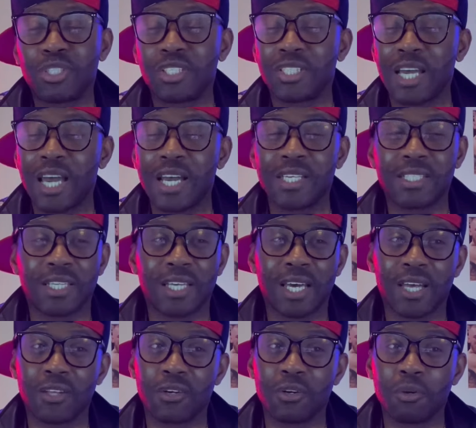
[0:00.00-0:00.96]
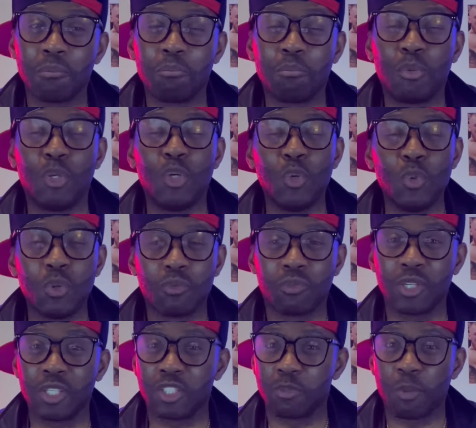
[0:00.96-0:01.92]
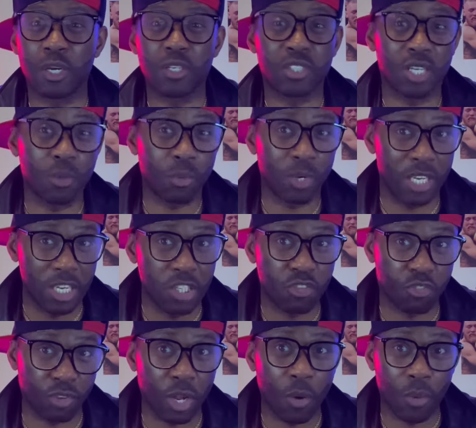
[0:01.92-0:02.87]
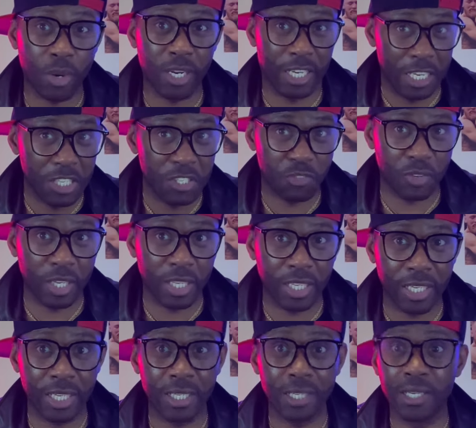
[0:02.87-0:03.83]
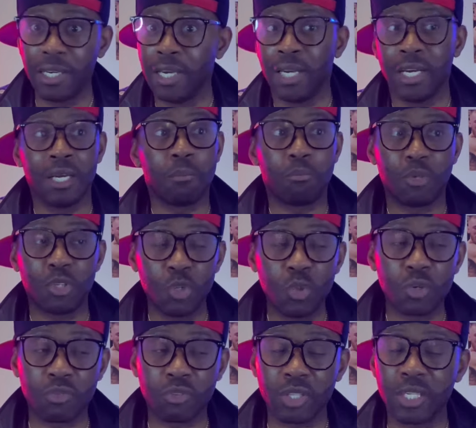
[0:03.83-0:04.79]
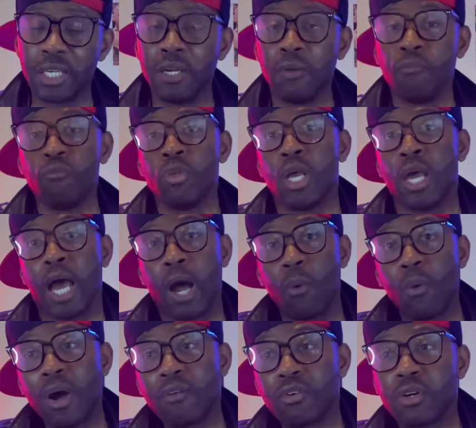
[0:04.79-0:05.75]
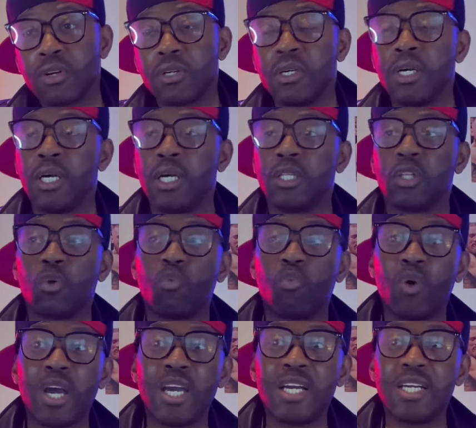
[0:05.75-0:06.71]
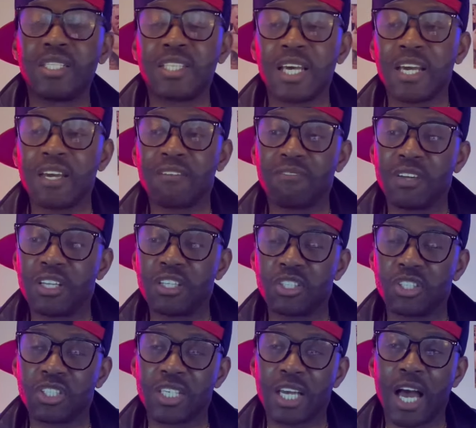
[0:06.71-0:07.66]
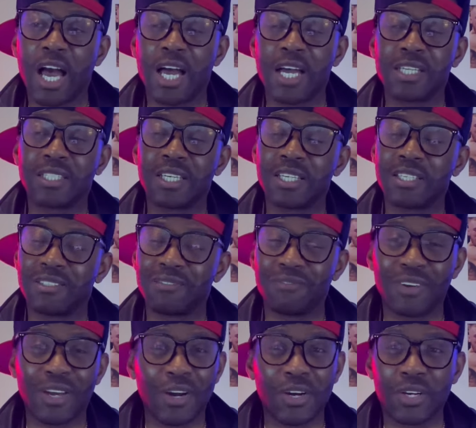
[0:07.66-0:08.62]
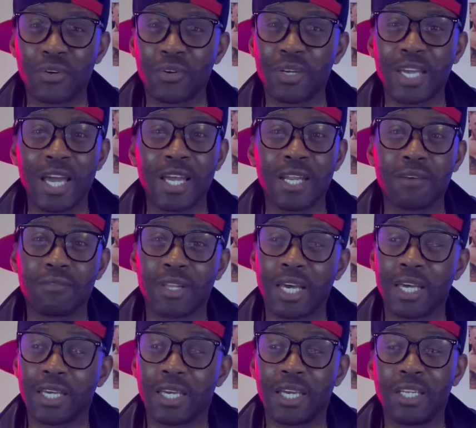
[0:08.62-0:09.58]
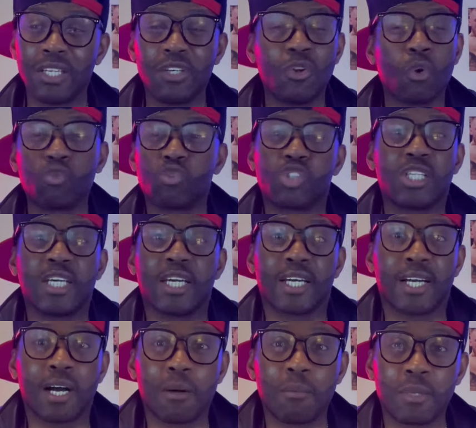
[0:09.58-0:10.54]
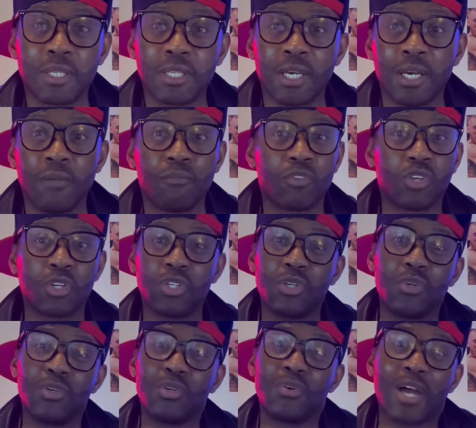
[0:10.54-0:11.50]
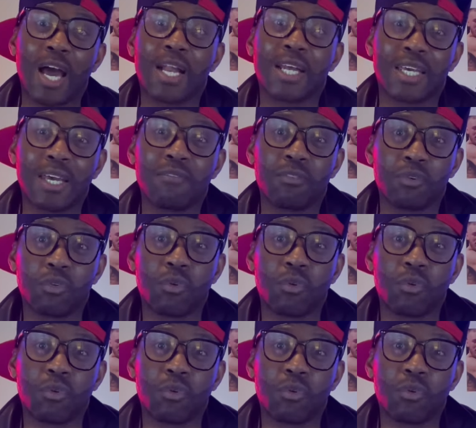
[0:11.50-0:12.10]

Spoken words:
his hands together beautifully, especially when he's flowing and he's feeling it beautifully. However, the way Tank finishes guys is very creative, like, and you don't see it coming. So you got to give him